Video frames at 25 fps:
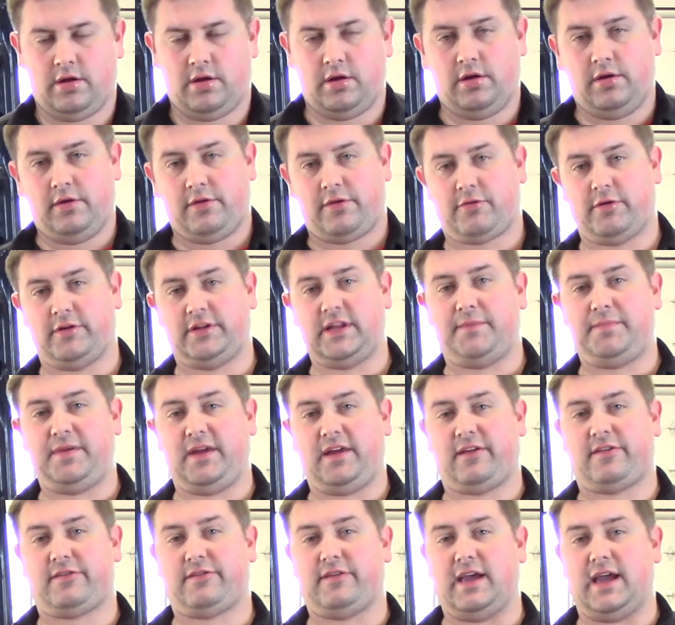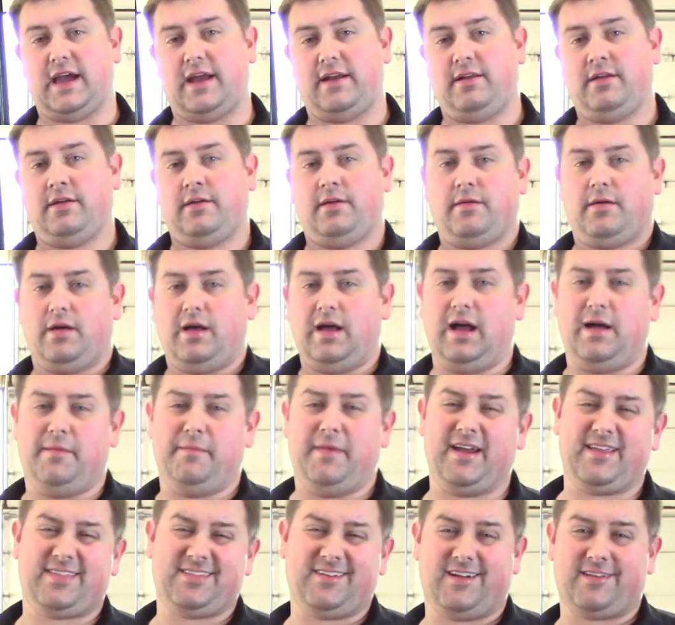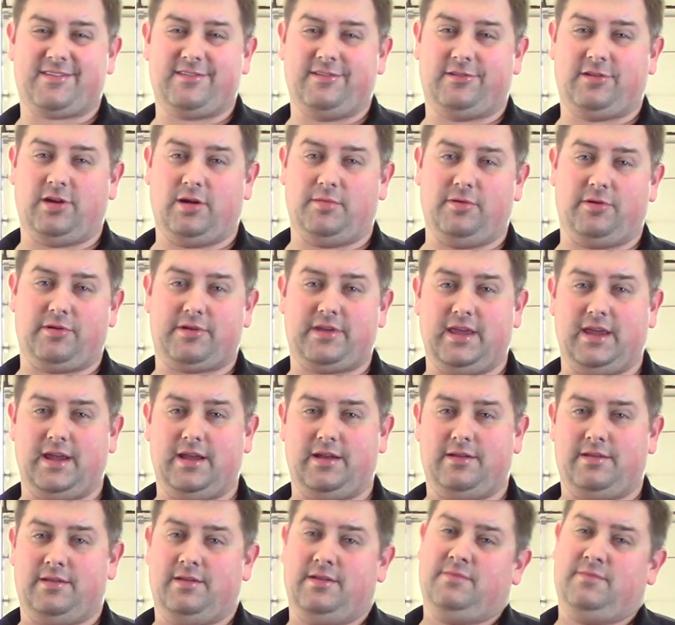So with that being said, my thoughts on Turbo Kit,